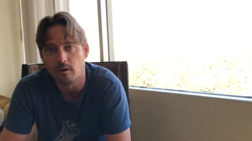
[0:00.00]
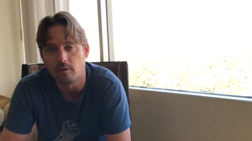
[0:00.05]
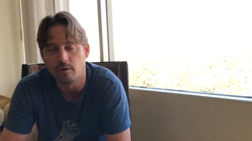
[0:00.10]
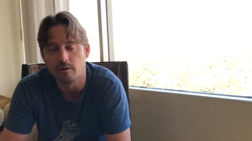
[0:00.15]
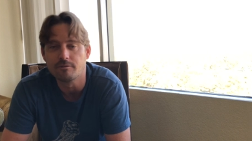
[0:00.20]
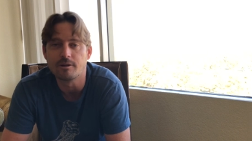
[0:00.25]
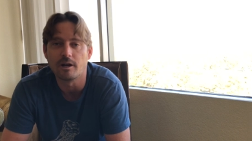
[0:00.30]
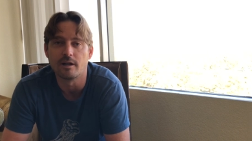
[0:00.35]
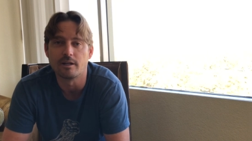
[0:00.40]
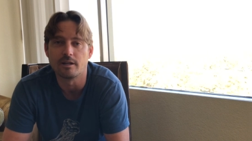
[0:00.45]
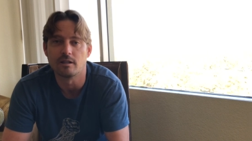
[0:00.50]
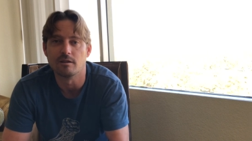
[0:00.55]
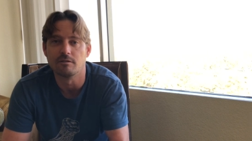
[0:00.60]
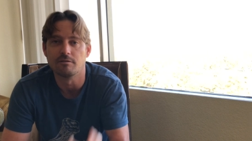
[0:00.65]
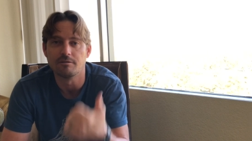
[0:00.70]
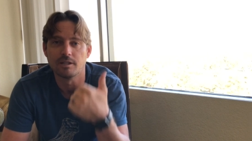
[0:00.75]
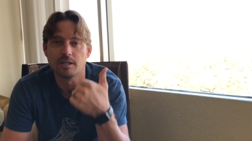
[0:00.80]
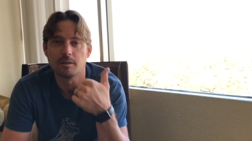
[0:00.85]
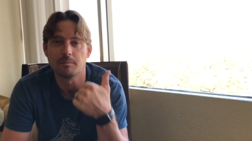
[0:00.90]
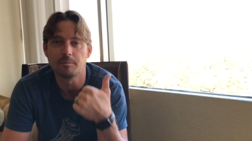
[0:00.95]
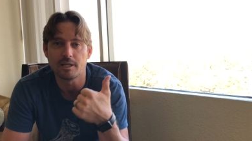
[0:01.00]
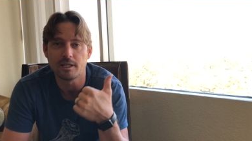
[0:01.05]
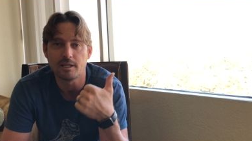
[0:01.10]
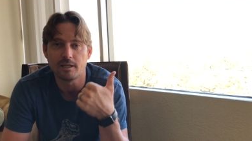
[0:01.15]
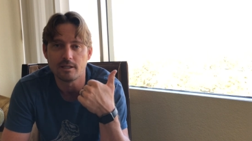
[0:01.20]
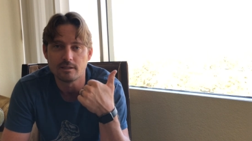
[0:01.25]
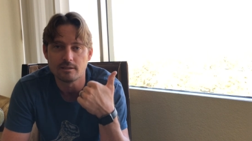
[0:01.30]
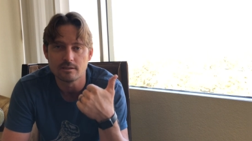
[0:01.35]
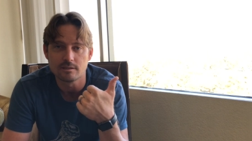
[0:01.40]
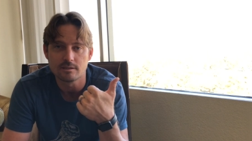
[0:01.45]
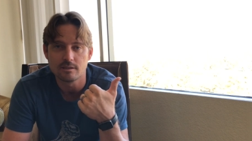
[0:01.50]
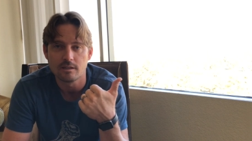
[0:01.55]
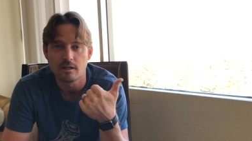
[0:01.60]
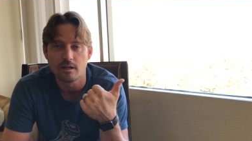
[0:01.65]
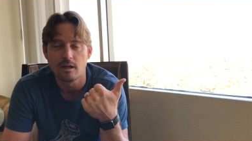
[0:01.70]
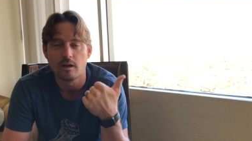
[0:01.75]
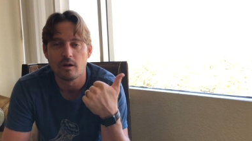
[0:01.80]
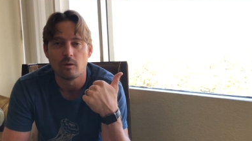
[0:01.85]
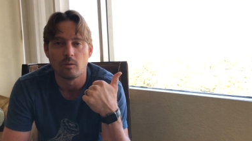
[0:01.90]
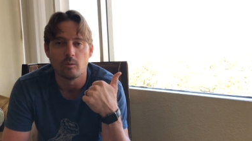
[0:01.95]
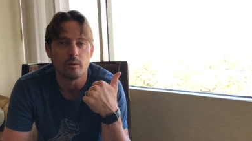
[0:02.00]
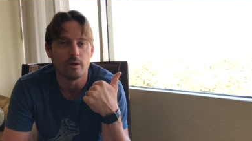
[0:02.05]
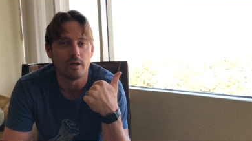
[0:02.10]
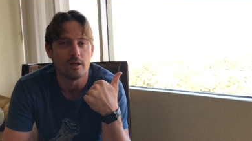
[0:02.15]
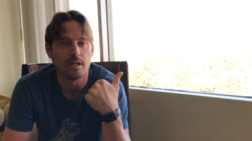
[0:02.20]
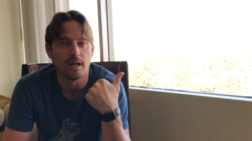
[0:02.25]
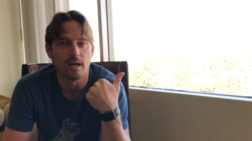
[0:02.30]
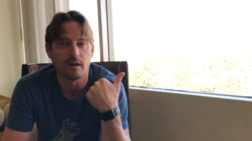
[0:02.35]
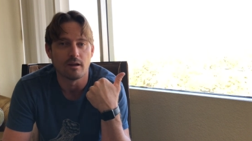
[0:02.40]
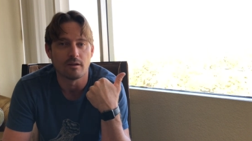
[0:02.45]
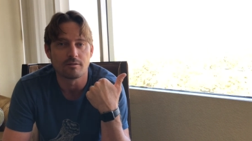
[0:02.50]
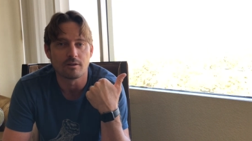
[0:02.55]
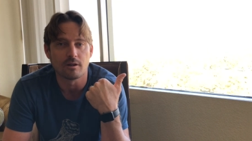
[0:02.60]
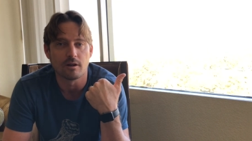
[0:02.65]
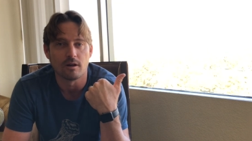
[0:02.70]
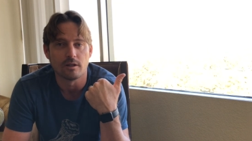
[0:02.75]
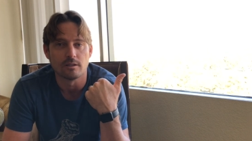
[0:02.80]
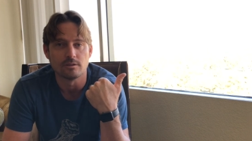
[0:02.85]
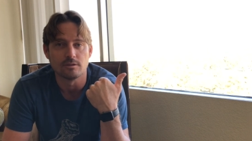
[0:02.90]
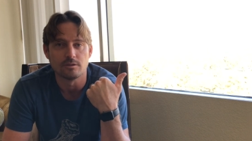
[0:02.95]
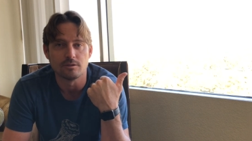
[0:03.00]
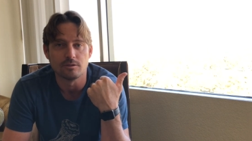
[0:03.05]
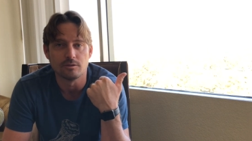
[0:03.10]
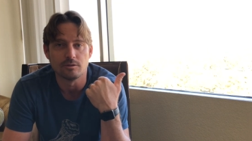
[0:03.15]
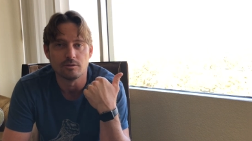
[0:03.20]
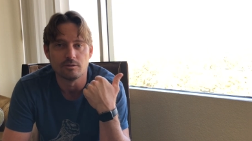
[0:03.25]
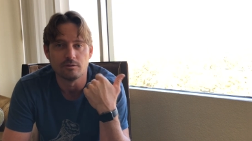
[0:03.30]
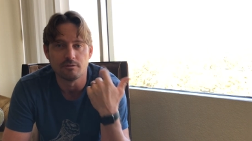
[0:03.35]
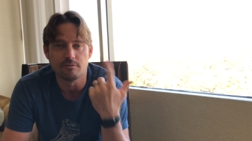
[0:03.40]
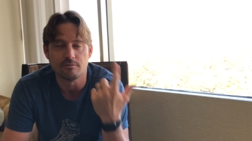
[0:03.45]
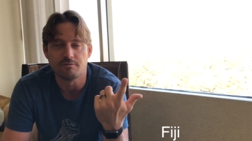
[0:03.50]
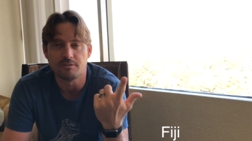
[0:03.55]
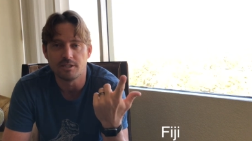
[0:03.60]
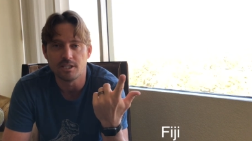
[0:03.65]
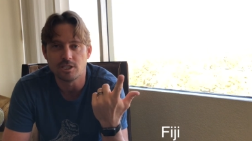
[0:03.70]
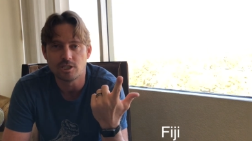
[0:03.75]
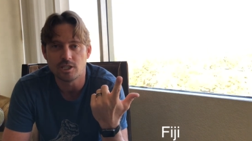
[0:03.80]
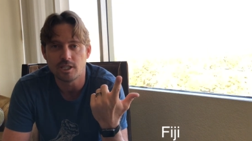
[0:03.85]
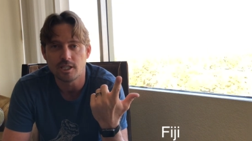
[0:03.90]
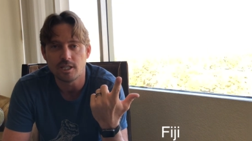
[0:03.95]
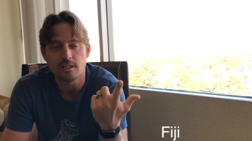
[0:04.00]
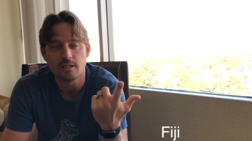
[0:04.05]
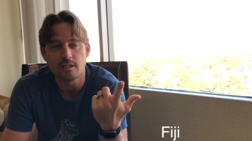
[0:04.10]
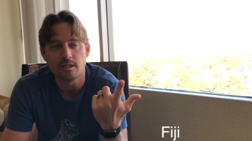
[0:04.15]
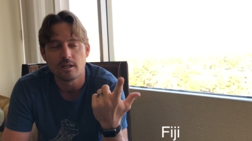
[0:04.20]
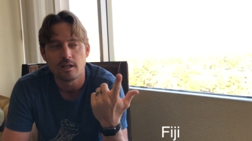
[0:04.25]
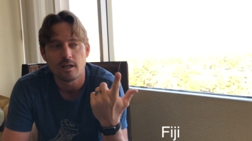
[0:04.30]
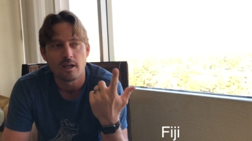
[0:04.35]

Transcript: We've gone to the Philippines, we have gone to Fiji,